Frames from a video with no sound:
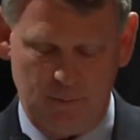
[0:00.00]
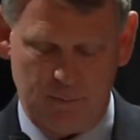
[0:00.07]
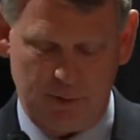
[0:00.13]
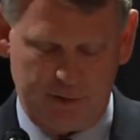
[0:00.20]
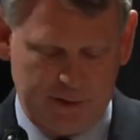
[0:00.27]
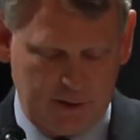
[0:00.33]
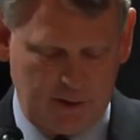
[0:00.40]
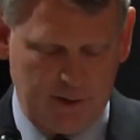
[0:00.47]

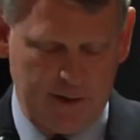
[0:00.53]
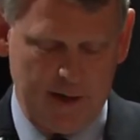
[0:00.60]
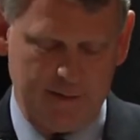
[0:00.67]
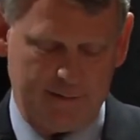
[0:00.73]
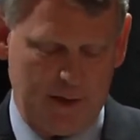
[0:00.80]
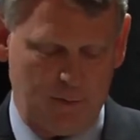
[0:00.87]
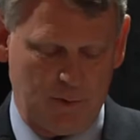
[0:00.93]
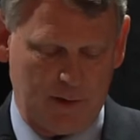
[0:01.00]
particularly
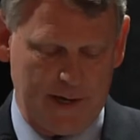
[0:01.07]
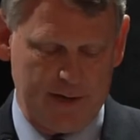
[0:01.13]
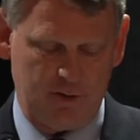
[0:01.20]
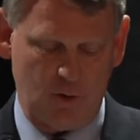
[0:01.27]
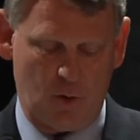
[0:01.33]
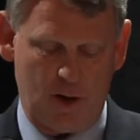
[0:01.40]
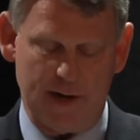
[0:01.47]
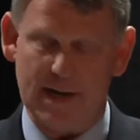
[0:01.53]
as they relate
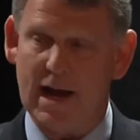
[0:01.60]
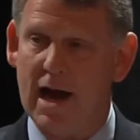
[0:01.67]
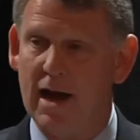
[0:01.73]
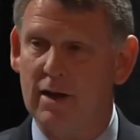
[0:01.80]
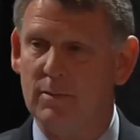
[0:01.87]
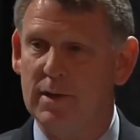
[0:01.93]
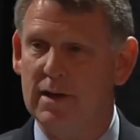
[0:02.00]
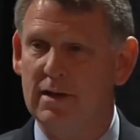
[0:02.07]
to our
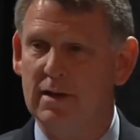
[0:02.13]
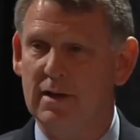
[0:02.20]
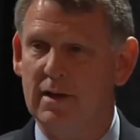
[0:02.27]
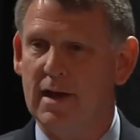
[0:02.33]
economy,